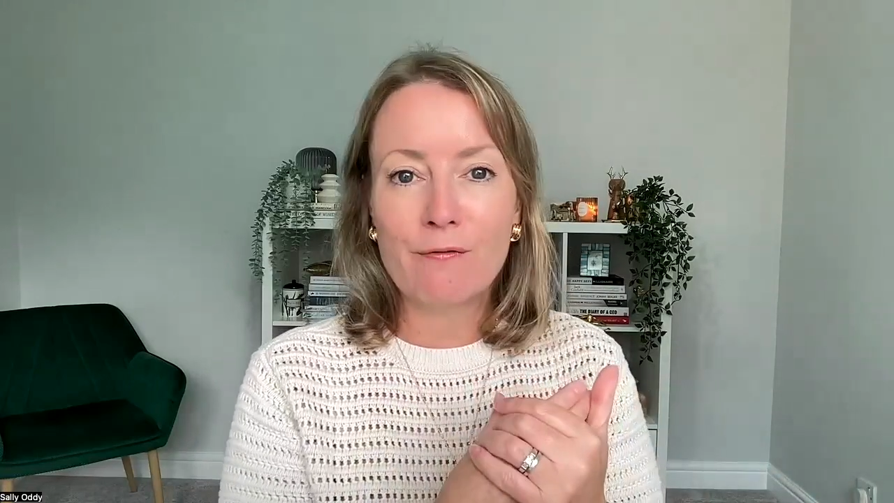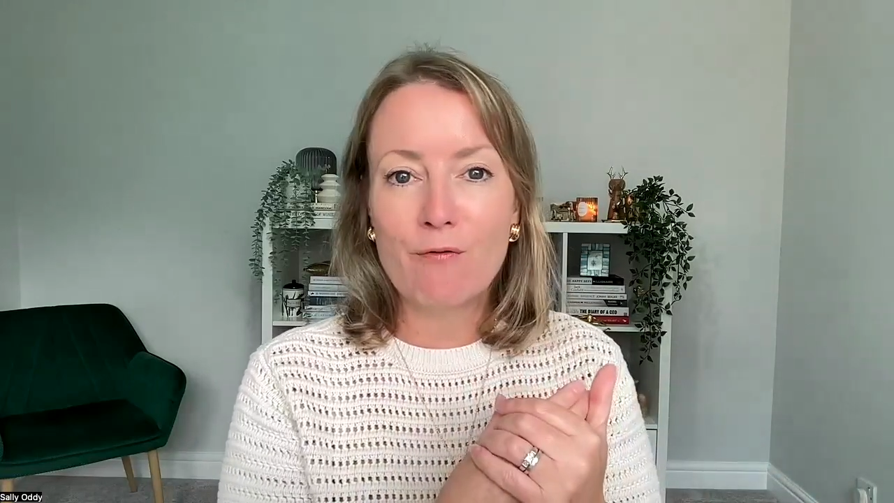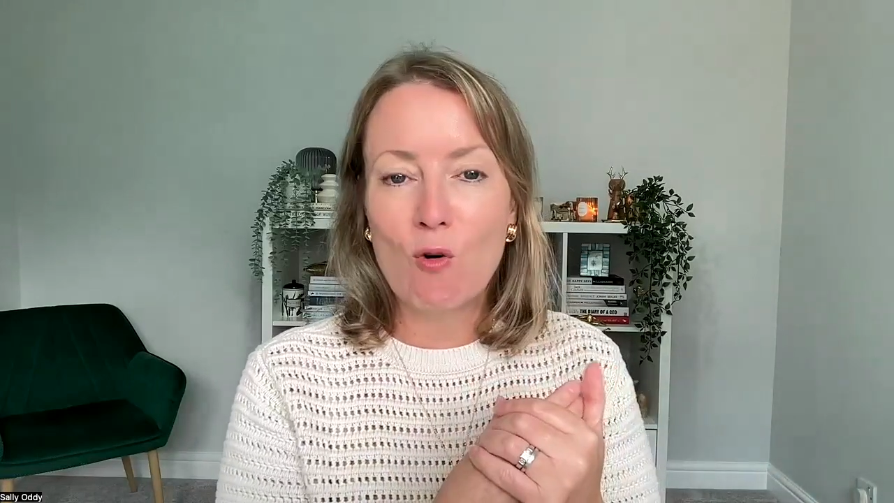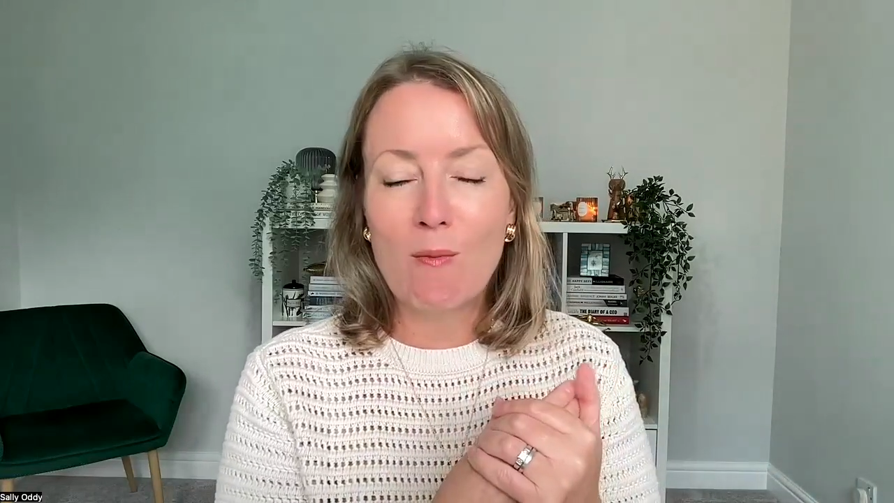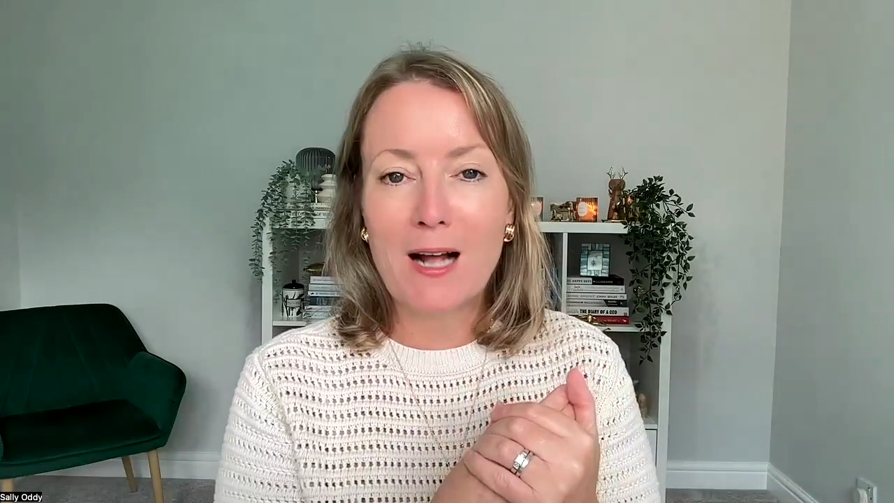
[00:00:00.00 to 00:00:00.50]

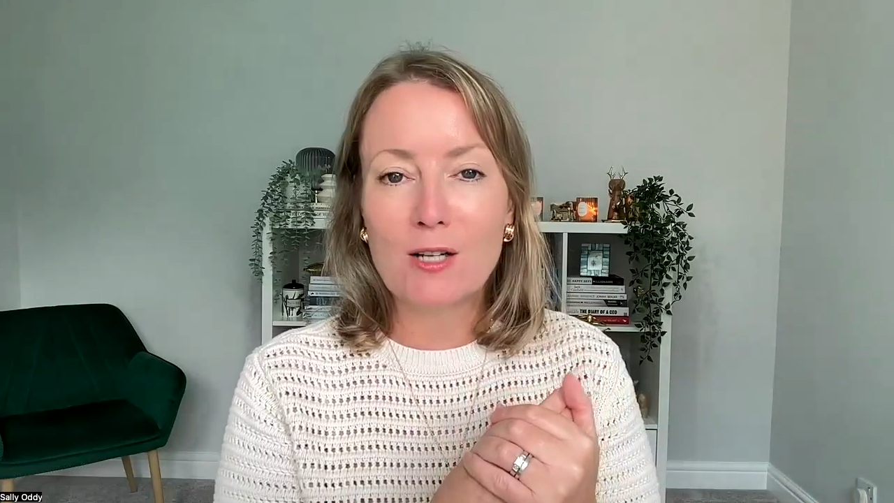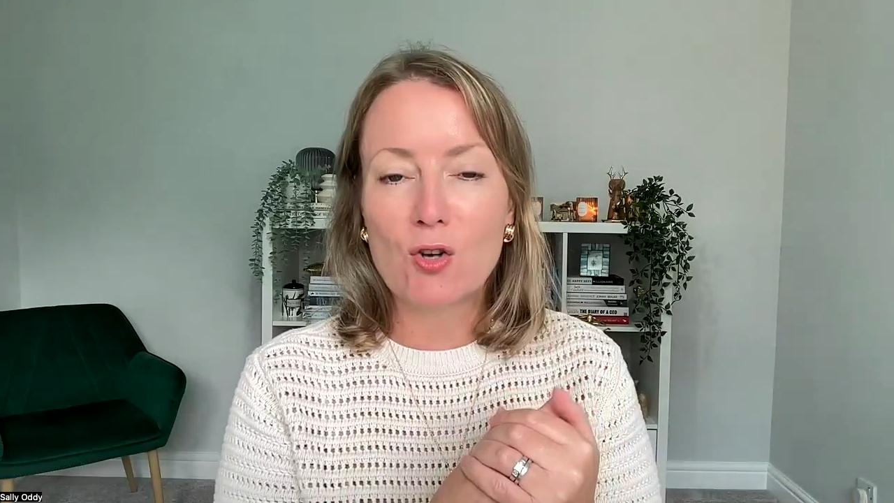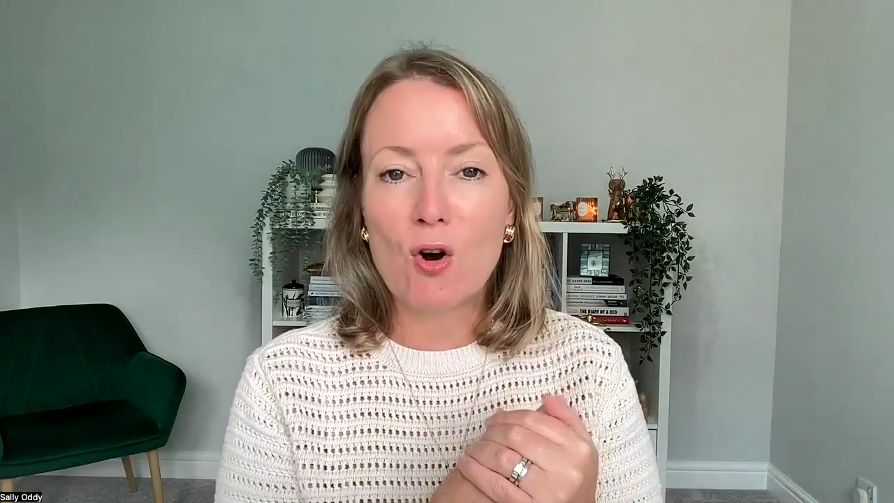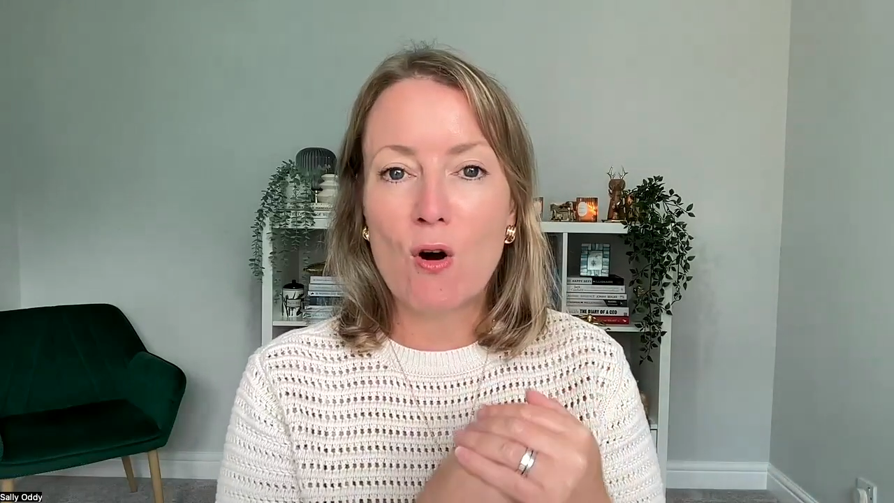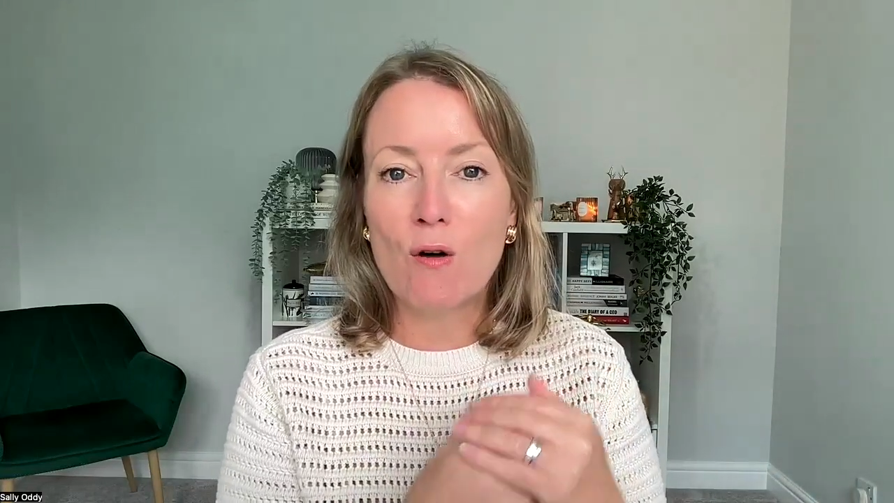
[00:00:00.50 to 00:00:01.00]
format
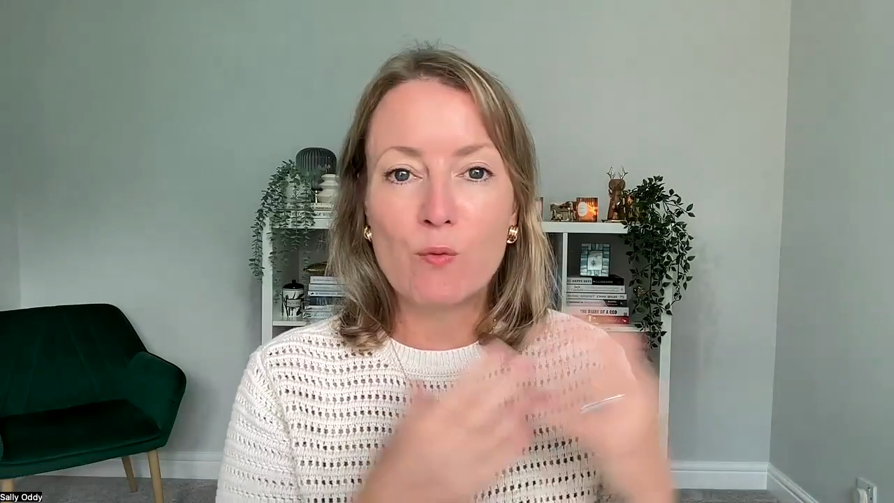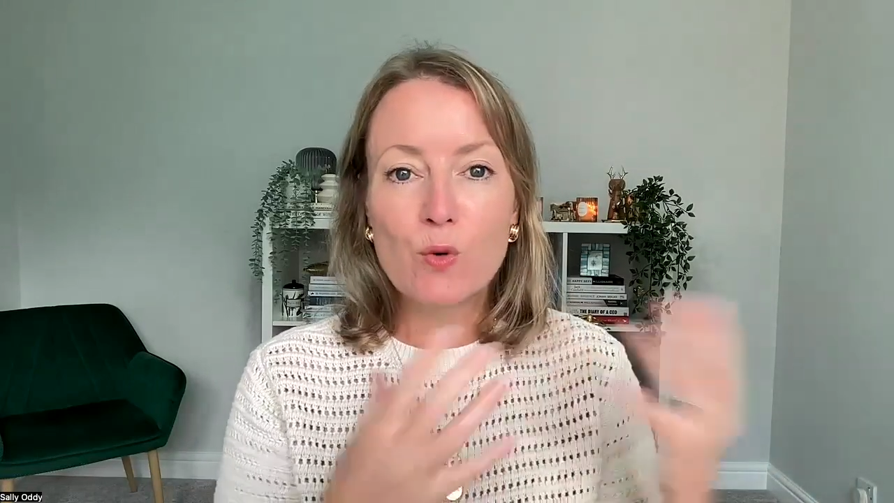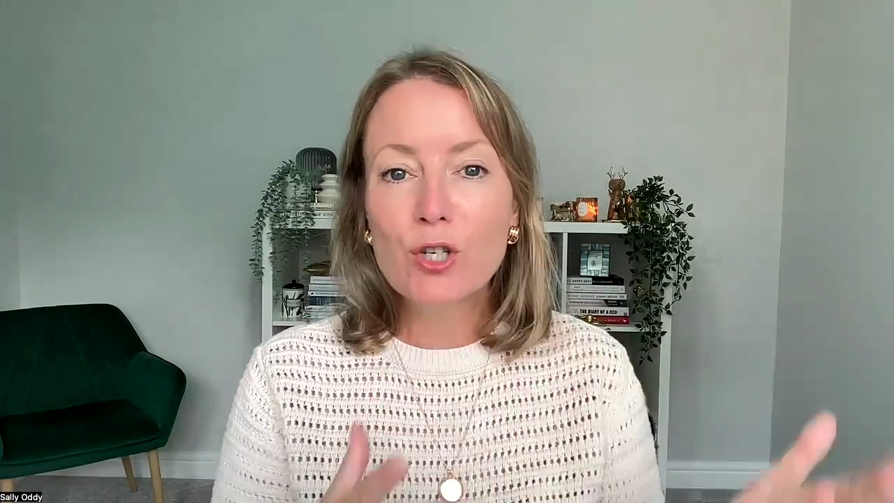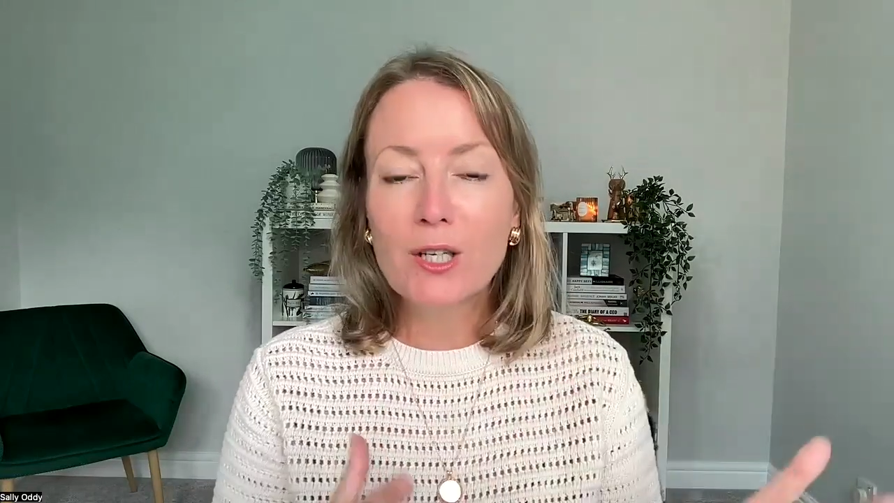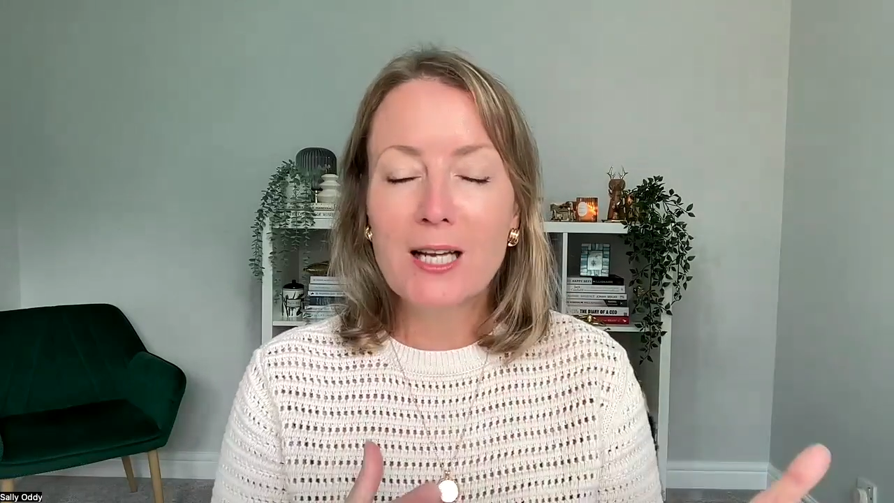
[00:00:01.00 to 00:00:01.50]
of
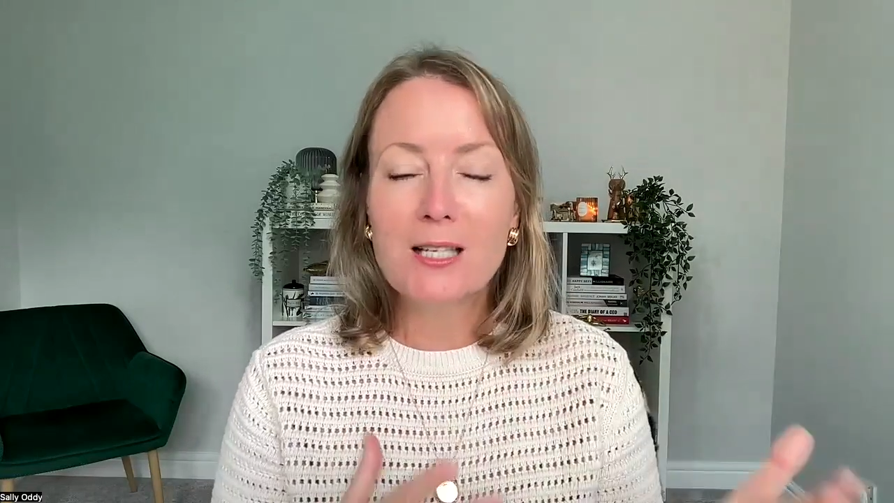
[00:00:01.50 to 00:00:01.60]
working,